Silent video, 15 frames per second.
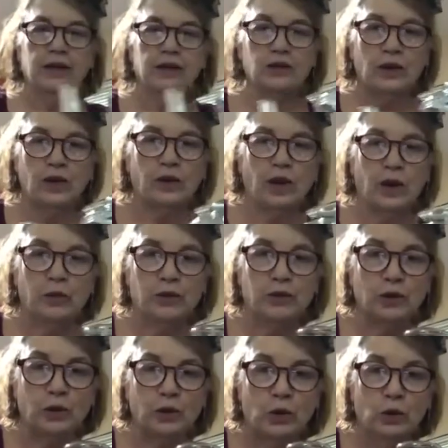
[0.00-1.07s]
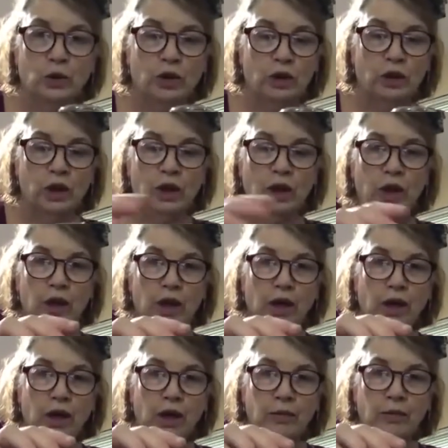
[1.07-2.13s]
because I thought it was so cool,
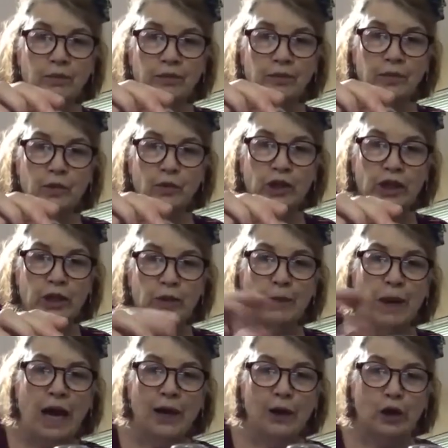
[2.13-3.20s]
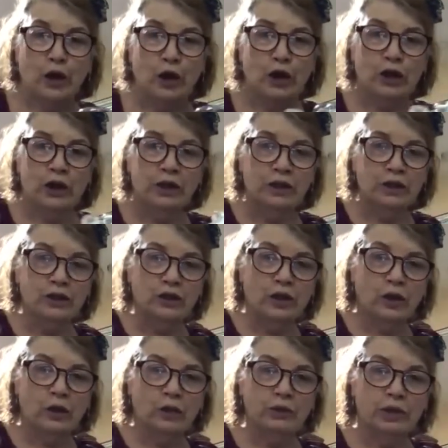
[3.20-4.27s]
really modern, you
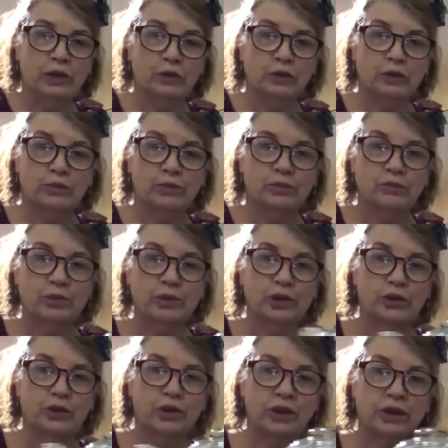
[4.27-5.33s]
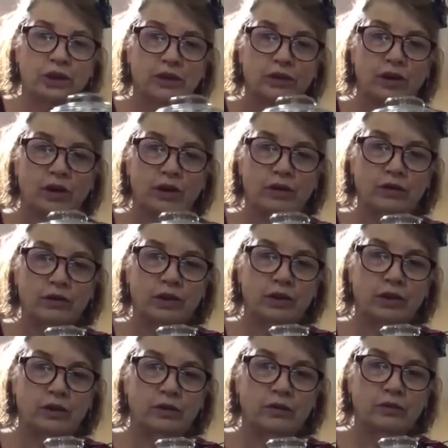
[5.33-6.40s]
know, that you would put your tea in there,
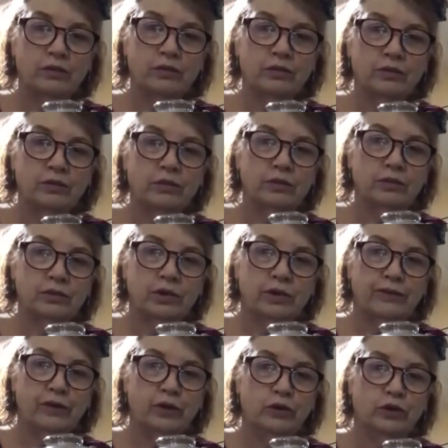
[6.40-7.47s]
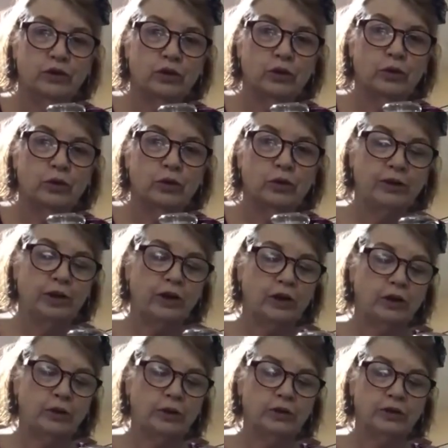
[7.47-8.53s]
little diffuser, yeah.
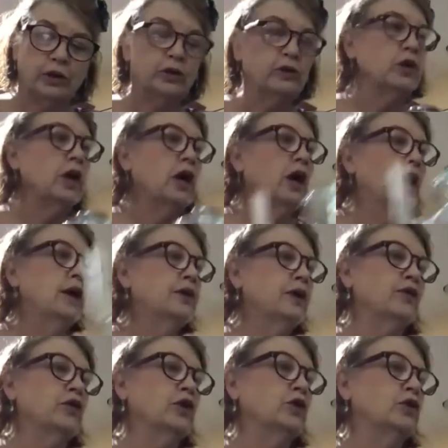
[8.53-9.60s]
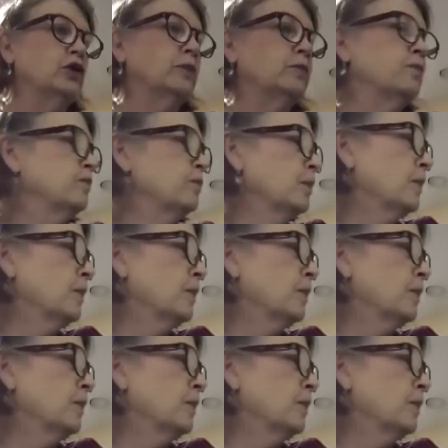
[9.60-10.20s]
All those things. Never used it.